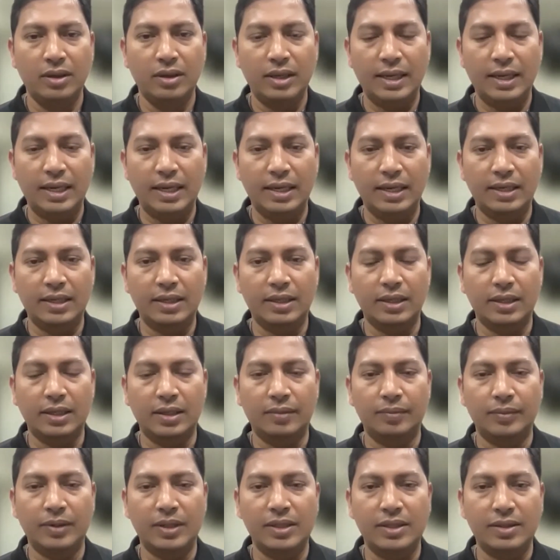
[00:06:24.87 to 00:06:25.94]
and
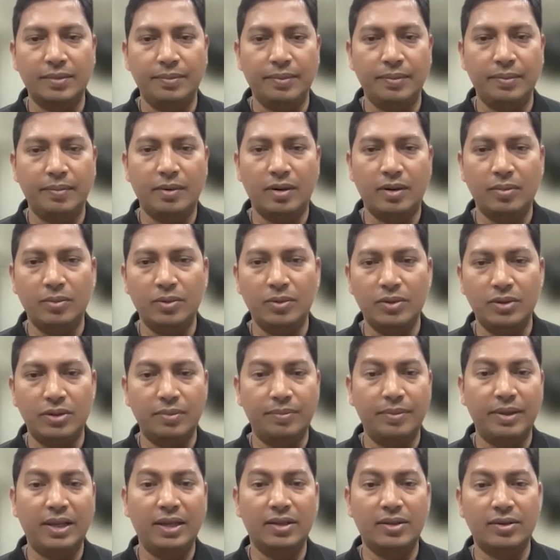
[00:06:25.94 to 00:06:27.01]
it's almost the
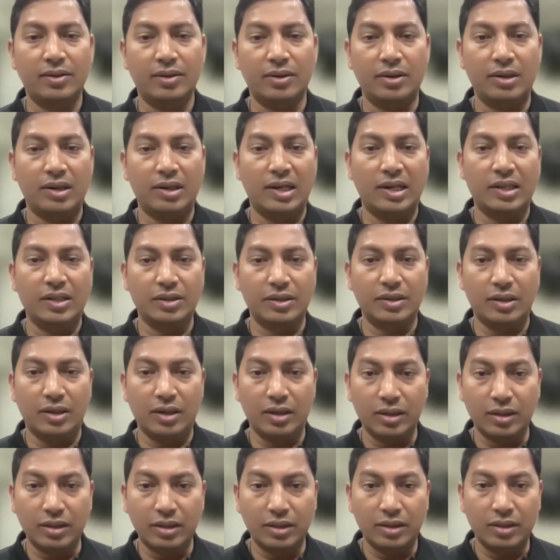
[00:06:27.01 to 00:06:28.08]
biggest or largest
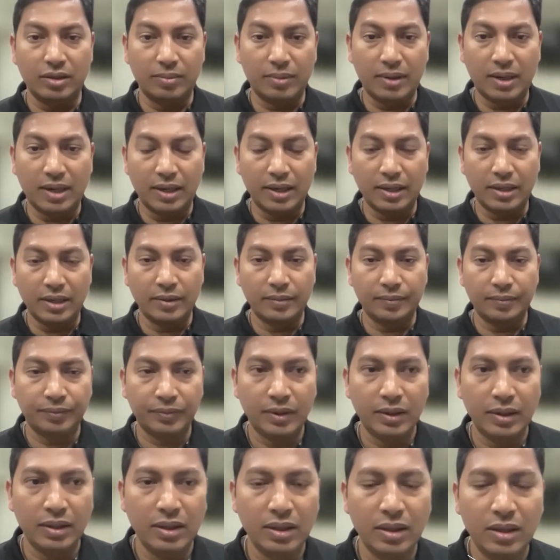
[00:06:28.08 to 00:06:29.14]
organ in our body,
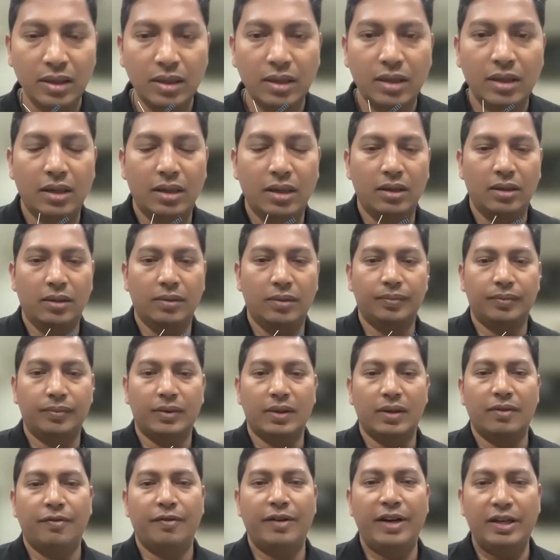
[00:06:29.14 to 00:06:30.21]

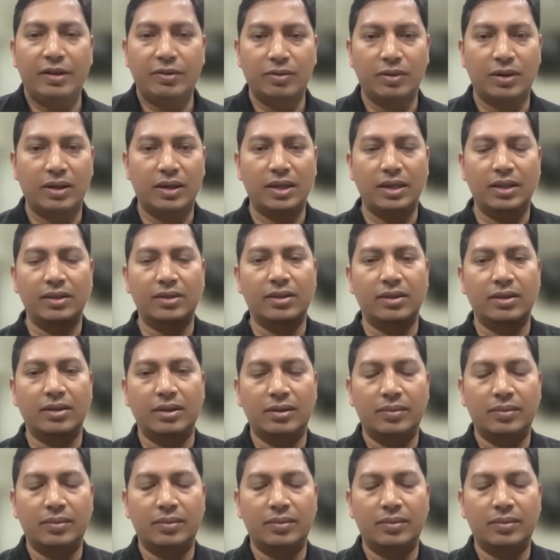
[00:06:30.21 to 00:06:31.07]
weight wise.